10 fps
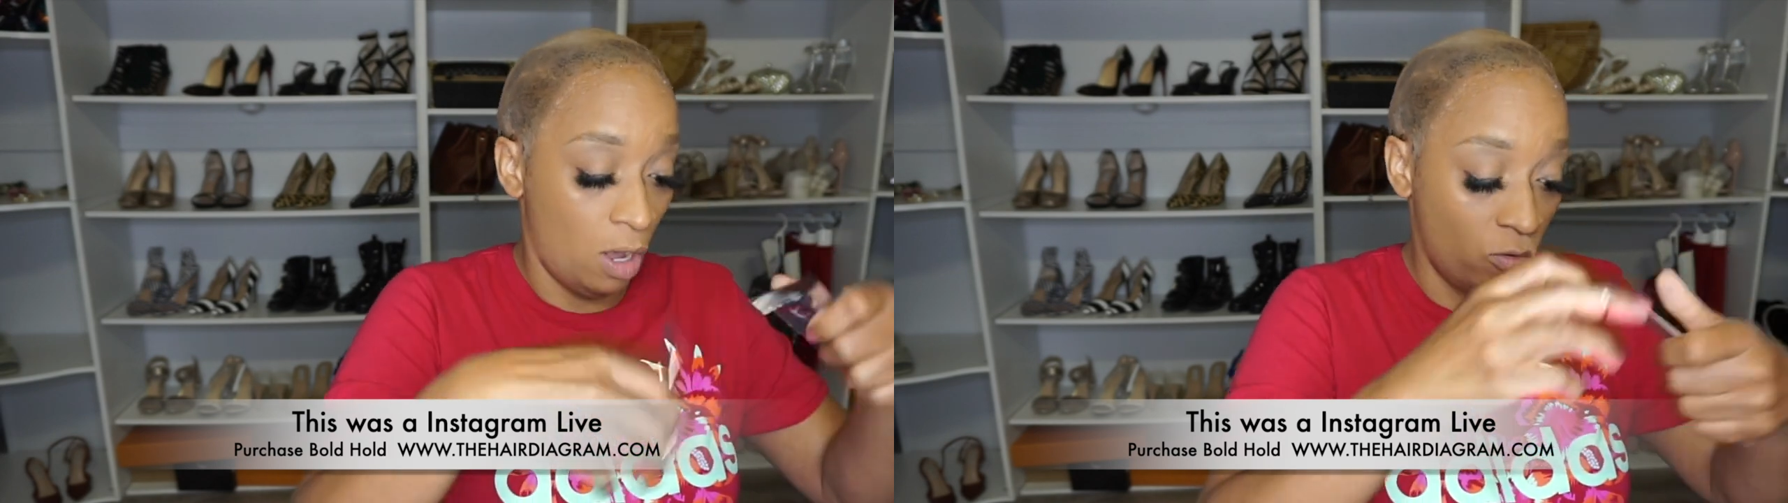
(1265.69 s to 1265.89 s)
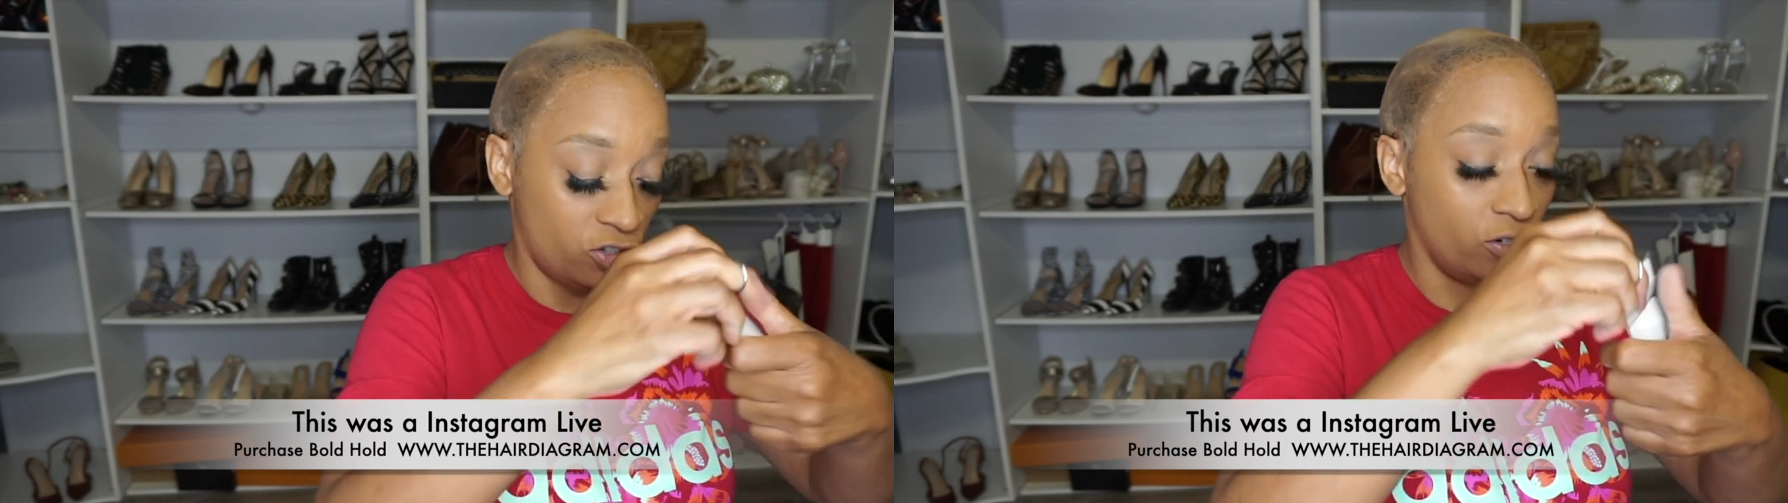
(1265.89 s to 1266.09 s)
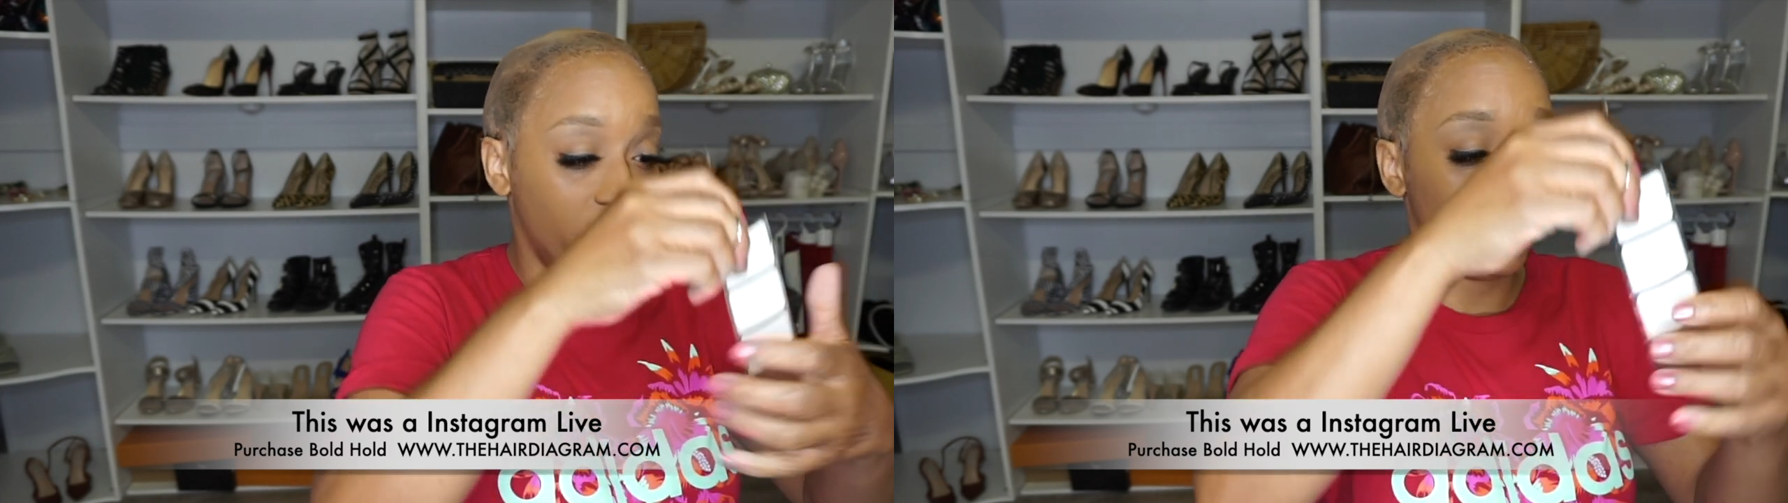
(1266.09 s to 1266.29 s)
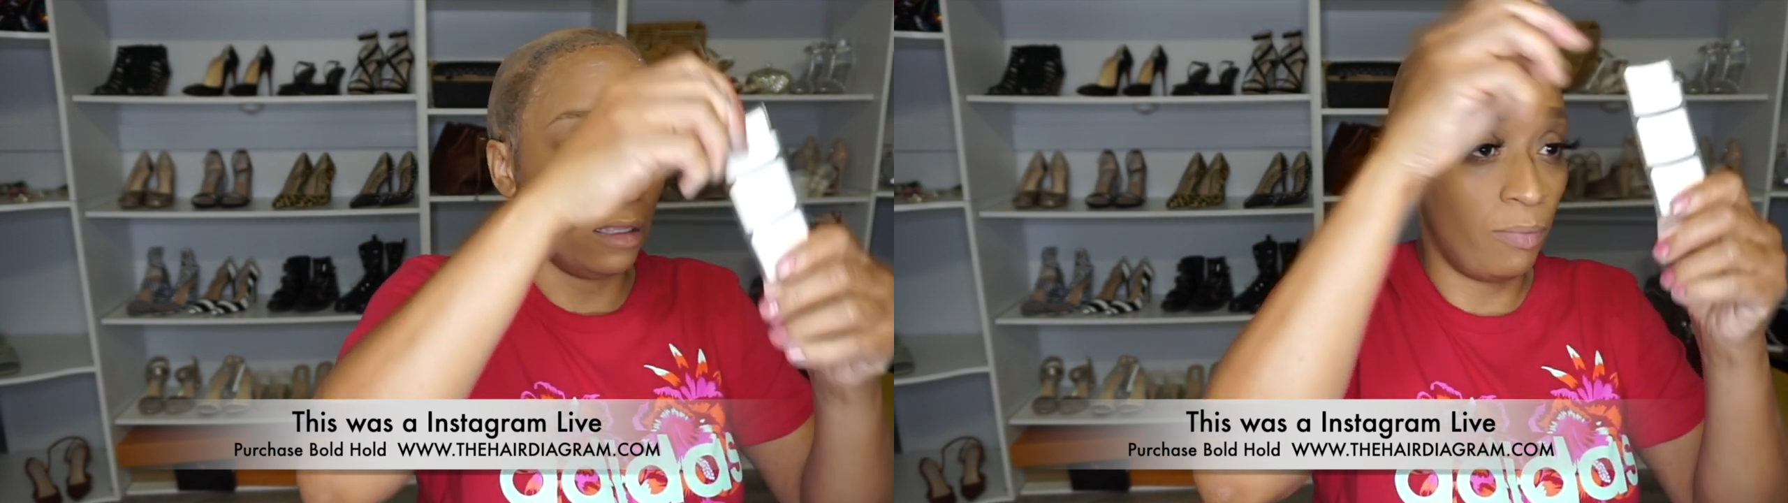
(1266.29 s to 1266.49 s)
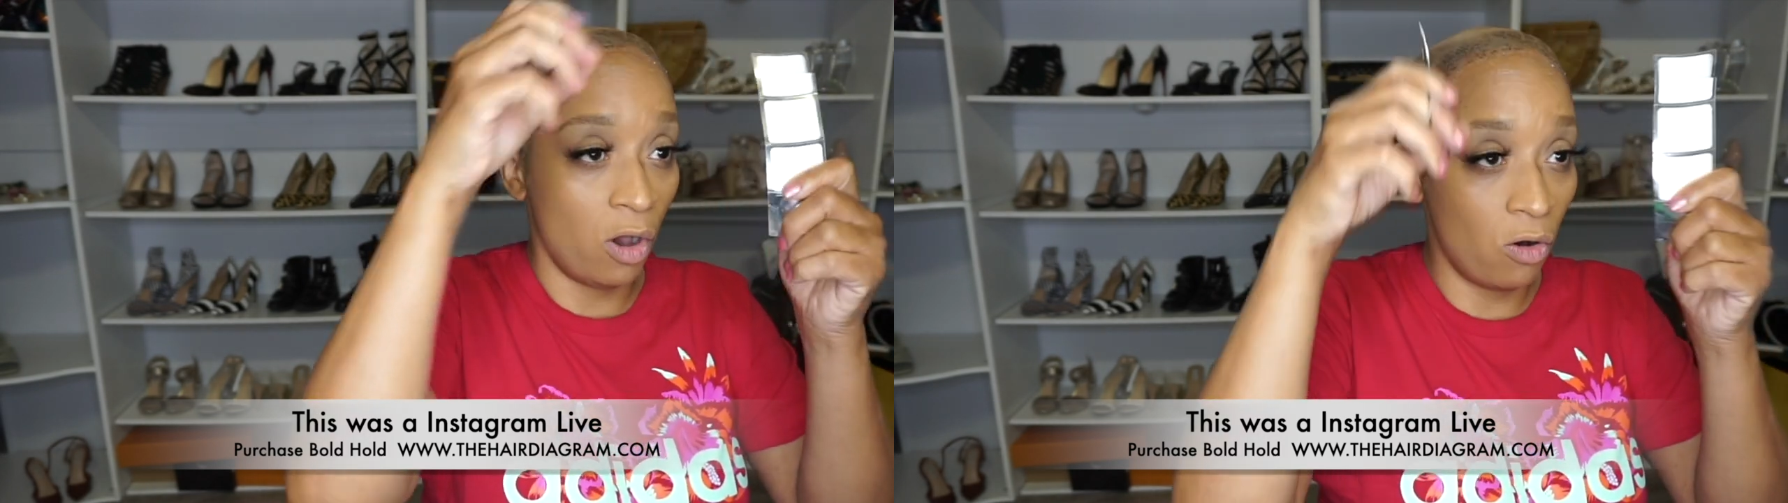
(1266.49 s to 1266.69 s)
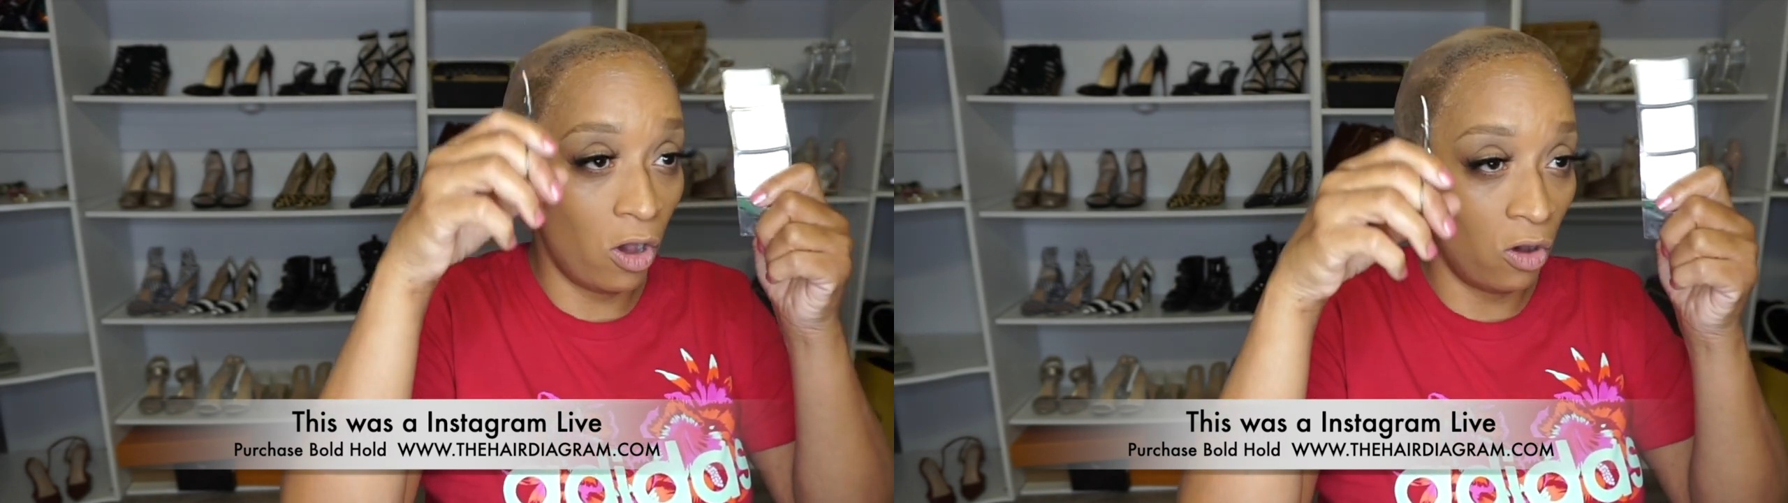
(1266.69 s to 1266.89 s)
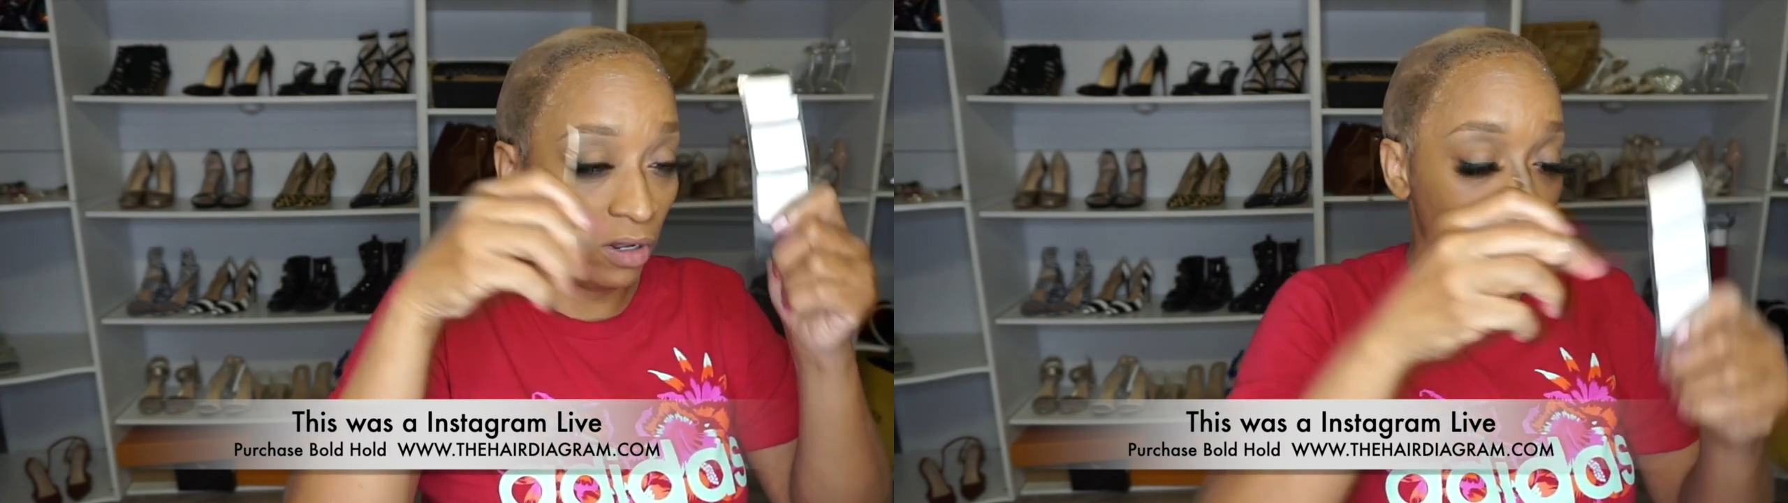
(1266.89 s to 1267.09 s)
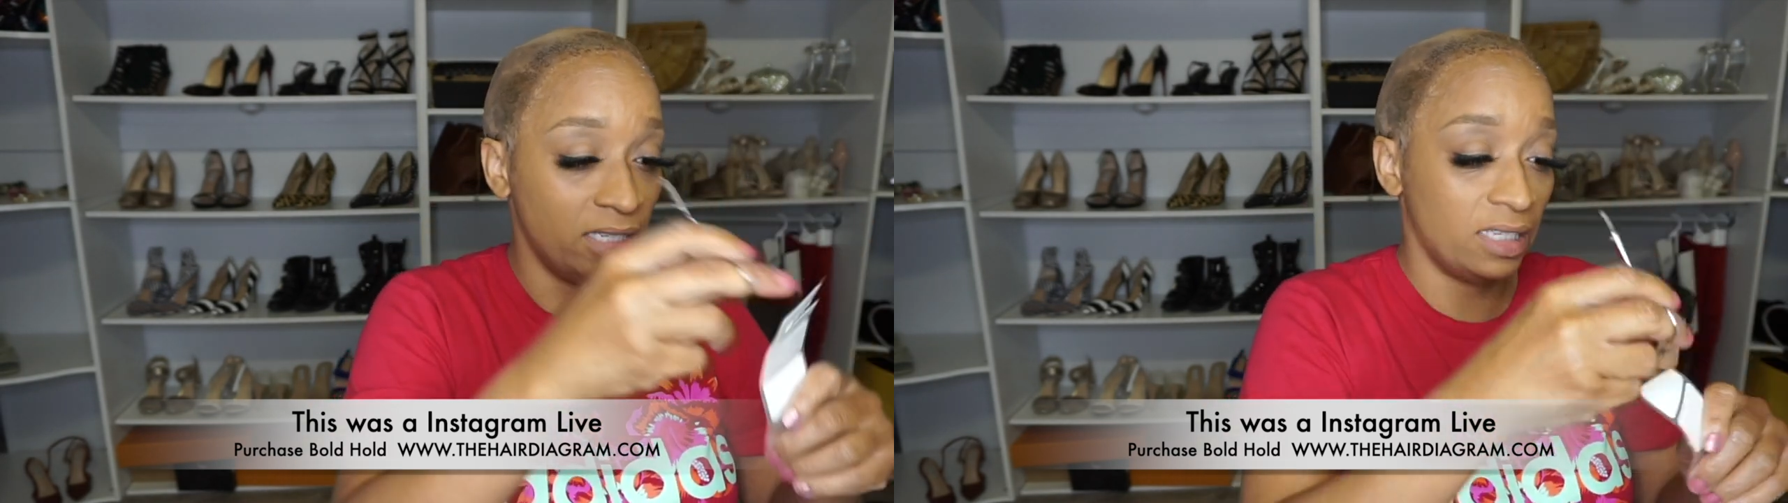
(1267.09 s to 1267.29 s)
I want you to get the Bold
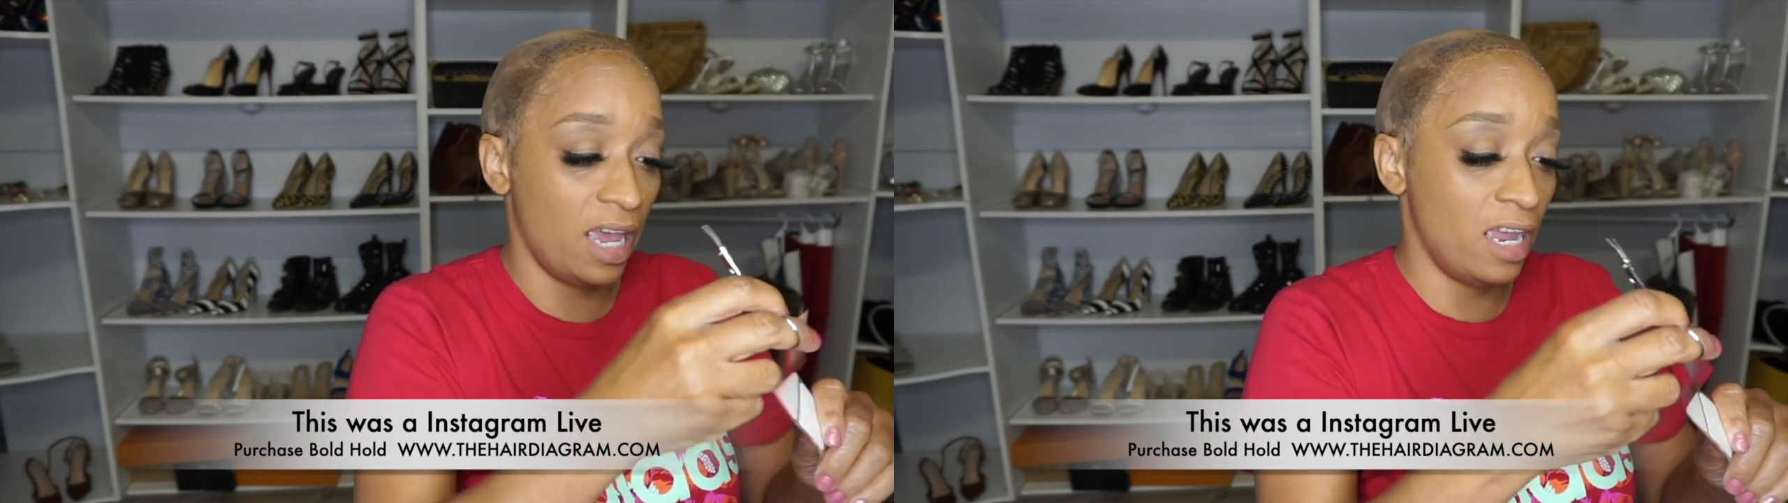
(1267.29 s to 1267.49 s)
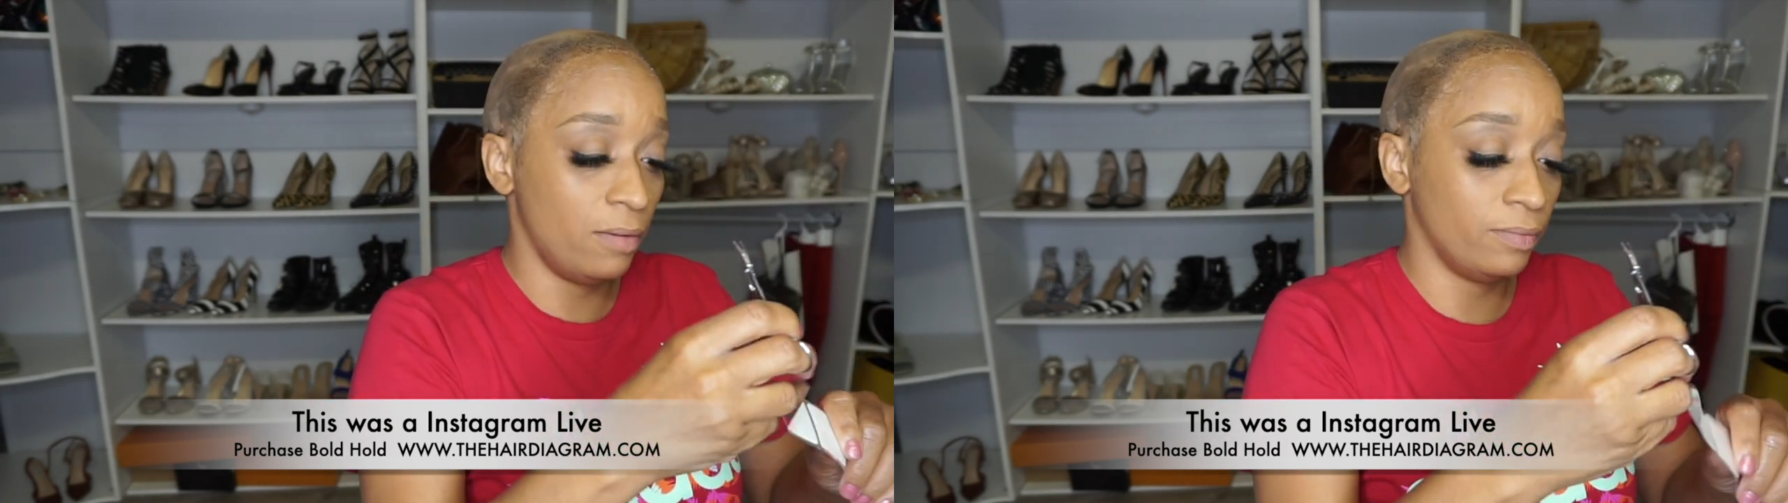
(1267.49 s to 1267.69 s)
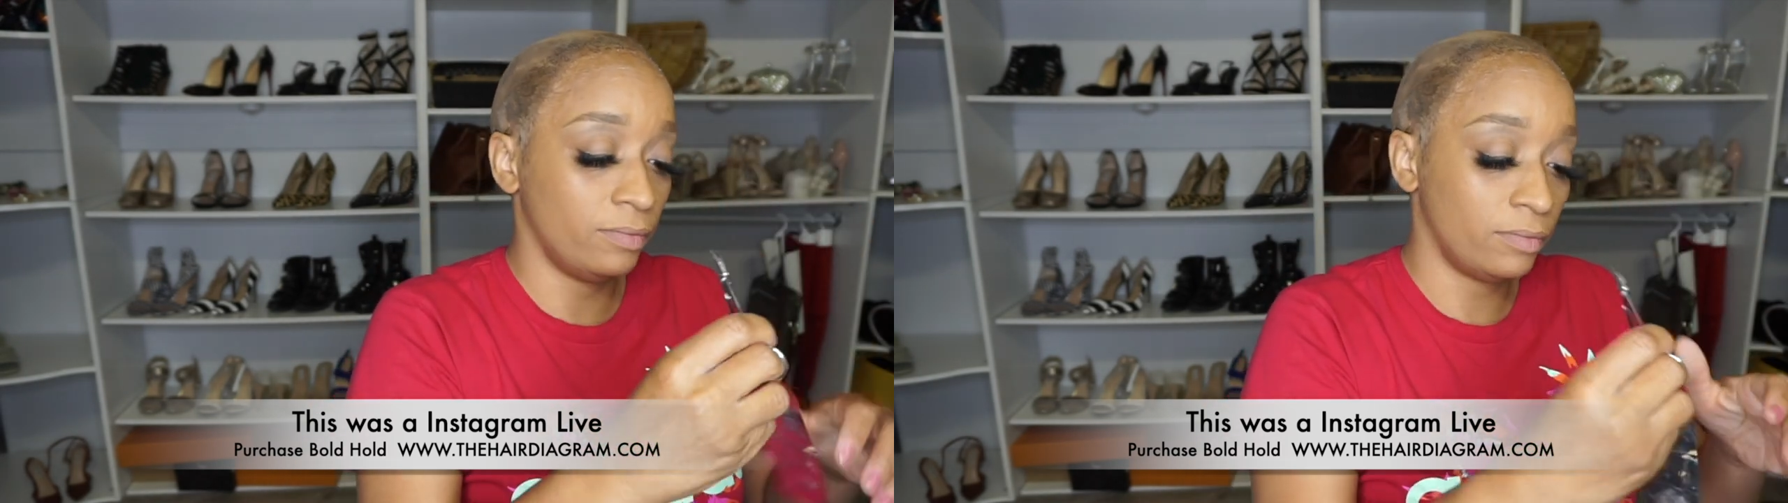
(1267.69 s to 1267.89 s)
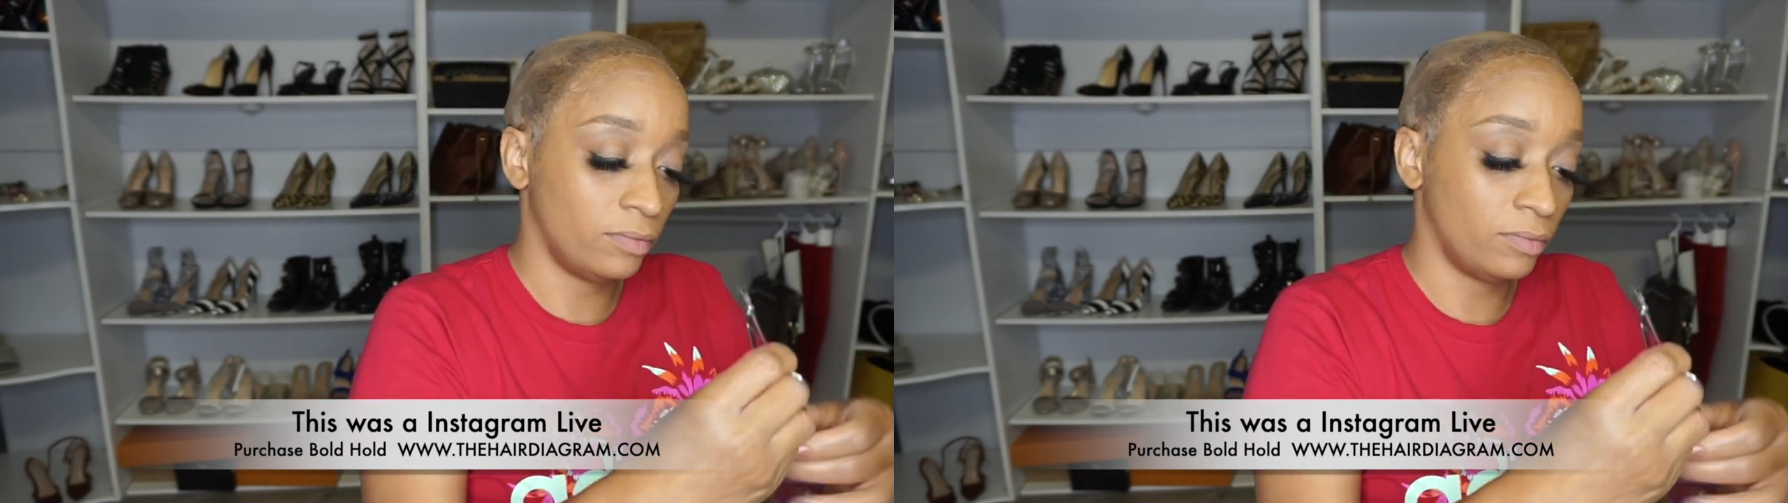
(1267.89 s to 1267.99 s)
Hold lace tape.